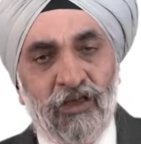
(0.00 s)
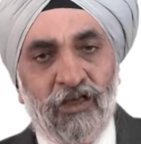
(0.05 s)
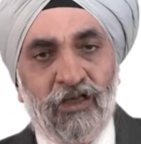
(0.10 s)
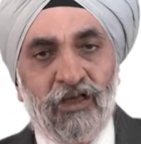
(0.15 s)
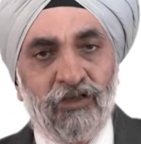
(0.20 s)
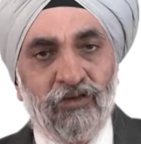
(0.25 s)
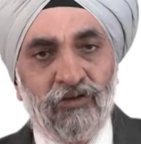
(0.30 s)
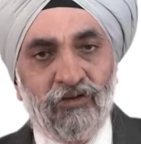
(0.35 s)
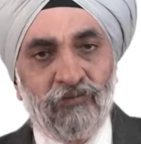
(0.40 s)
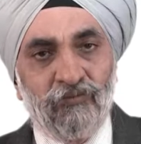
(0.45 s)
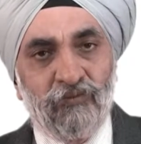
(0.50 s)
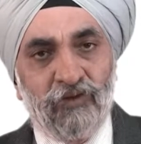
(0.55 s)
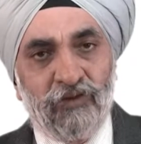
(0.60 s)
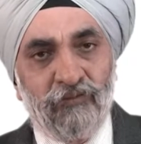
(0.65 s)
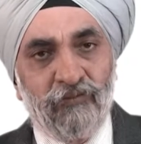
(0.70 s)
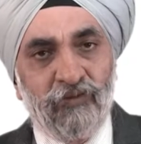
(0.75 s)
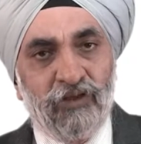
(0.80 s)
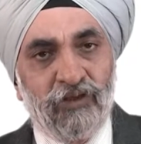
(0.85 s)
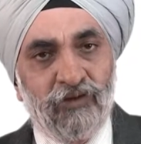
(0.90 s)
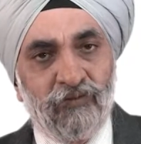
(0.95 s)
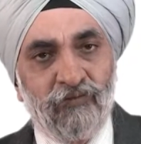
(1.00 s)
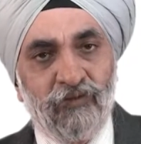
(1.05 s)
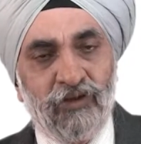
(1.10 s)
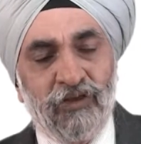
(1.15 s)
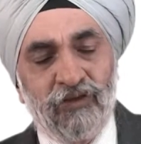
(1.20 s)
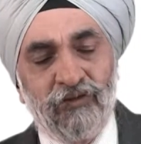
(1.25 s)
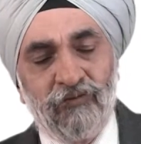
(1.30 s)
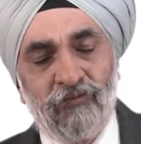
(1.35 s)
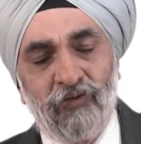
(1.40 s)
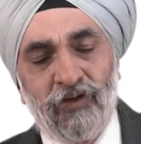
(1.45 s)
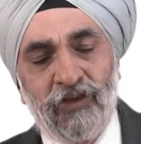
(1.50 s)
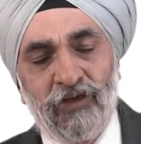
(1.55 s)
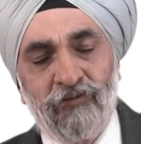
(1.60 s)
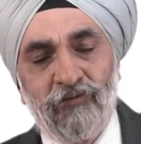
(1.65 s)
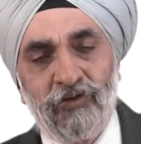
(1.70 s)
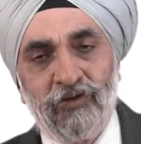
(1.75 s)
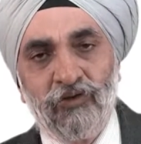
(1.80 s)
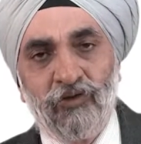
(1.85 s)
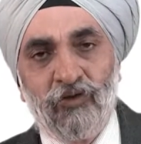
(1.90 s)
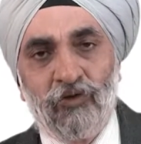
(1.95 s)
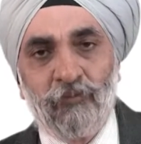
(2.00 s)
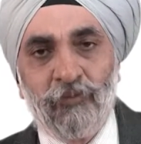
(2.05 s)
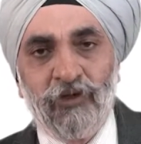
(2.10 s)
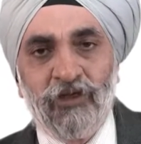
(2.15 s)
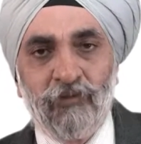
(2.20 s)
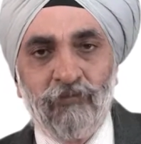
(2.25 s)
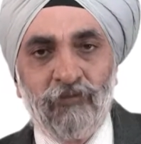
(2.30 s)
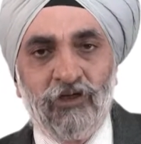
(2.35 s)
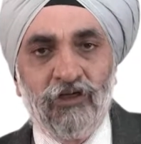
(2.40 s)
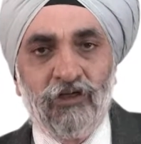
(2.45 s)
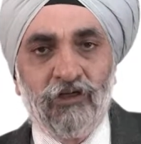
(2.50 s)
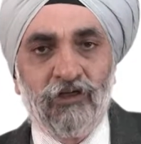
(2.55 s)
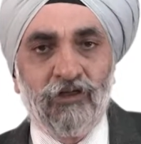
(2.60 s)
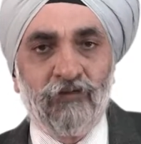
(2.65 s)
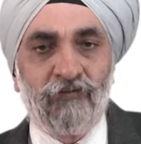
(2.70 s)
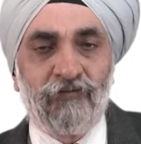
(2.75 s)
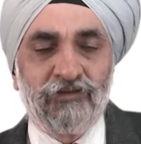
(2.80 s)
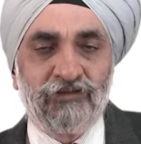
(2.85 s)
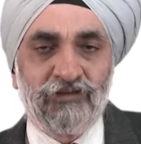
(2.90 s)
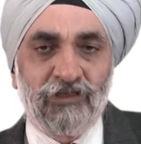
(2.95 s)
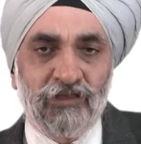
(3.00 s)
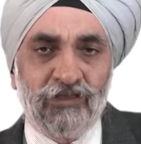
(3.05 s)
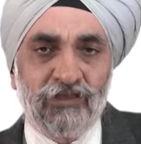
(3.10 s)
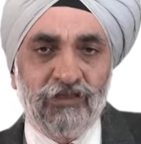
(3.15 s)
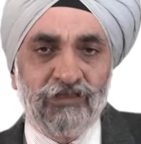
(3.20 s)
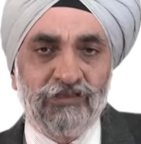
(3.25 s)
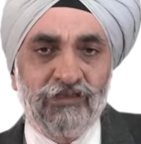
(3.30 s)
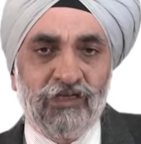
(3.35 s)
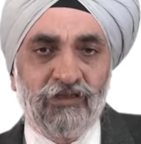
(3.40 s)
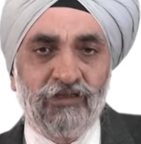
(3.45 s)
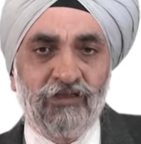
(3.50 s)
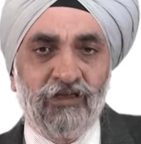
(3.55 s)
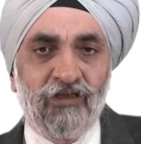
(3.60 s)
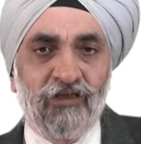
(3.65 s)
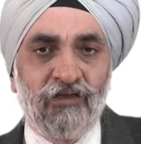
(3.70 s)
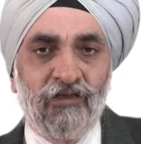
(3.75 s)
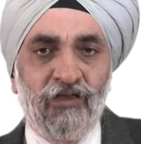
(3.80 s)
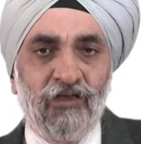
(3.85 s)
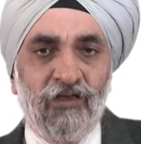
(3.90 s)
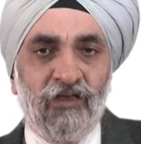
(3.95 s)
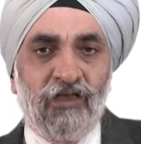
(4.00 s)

and wherever your PMDT facilities are there,